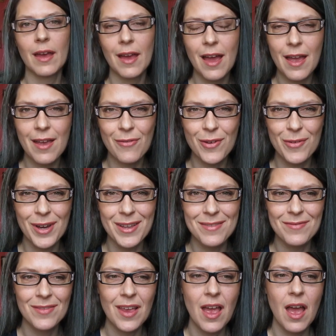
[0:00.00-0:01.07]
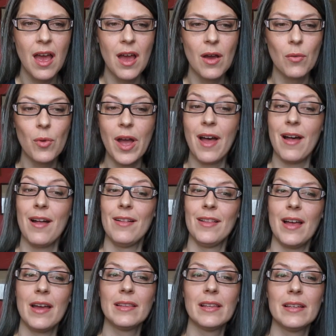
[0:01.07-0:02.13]
Hi everyone. Well,
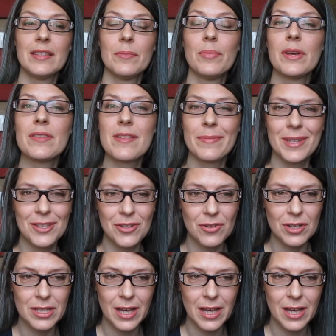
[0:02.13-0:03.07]
I'd like to bring something to your